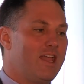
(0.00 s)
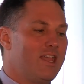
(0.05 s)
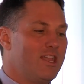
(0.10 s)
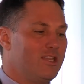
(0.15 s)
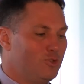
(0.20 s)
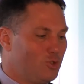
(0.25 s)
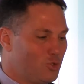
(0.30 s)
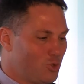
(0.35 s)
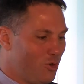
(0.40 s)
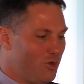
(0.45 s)

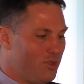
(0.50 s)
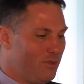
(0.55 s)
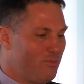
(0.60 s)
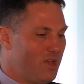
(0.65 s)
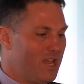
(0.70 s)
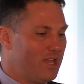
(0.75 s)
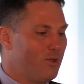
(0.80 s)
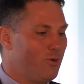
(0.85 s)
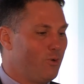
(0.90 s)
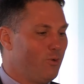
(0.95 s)
enjoy the
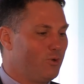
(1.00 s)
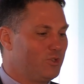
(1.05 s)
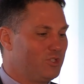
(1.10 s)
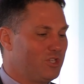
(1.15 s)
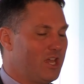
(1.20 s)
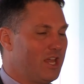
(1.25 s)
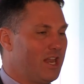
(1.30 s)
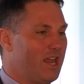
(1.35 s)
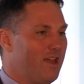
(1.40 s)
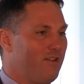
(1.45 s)
main
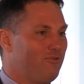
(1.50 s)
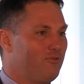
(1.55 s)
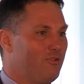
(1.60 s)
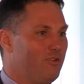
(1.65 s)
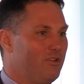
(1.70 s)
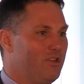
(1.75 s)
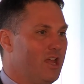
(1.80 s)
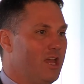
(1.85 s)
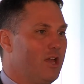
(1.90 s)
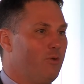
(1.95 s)
course, and
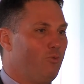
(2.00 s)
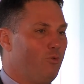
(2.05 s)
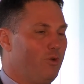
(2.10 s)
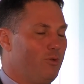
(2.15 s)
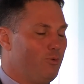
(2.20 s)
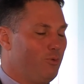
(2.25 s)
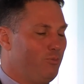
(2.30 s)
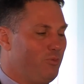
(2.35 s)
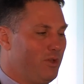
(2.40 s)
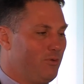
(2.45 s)
after it
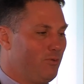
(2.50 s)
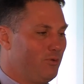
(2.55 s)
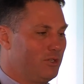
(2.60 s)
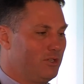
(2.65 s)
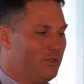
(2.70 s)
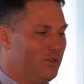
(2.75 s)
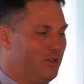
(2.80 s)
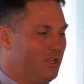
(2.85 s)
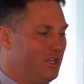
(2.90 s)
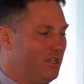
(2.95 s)
we will be
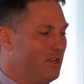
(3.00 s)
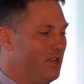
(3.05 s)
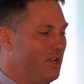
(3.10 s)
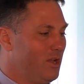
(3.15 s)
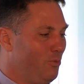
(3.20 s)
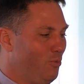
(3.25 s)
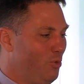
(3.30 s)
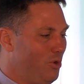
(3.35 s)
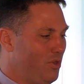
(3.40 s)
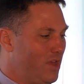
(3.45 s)
returning
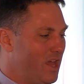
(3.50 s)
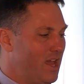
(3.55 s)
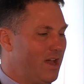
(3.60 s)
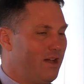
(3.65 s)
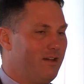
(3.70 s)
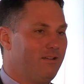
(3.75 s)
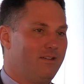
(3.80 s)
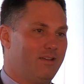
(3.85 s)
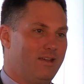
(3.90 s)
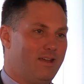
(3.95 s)
with
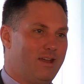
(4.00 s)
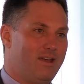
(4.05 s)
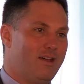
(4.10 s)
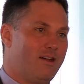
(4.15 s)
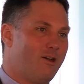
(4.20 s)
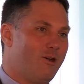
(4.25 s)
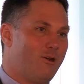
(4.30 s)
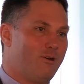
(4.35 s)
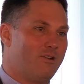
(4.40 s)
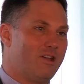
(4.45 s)
our
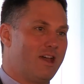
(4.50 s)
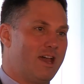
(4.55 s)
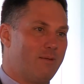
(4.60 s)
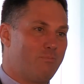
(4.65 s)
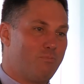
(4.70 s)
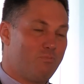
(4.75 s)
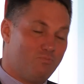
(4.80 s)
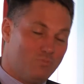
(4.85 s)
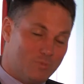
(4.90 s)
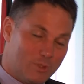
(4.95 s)

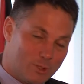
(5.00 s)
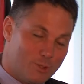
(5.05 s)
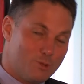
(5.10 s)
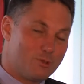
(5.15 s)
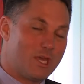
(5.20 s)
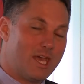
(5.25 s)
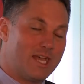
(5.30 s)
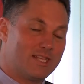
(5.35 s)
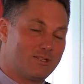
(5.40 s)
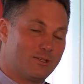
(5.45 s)

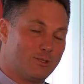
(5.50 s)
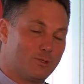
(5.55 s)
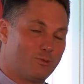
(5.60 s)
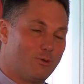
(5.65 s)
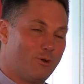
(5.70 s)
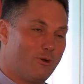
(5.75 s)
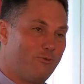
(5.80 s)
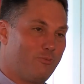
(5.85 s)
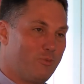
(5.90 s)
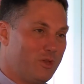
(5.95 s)

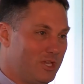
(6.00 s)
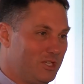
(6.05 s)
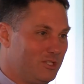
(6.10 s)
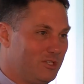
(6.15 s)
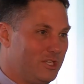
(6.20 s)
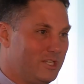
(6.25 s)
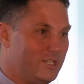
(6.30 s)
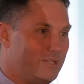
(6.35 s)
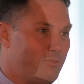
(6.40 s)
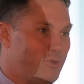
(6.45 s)
2012
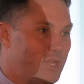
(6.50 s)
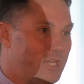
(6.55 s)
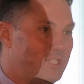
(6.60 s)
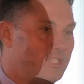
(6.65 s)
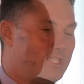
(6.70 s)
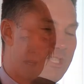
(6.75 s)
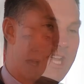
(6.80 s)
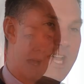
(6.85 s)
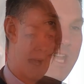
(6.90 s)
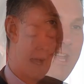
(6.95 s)
PNG
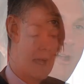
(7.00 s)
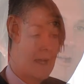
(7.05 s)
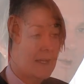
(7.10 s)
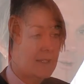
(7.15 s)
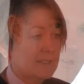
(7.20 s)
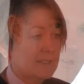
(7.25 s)
Independence Day.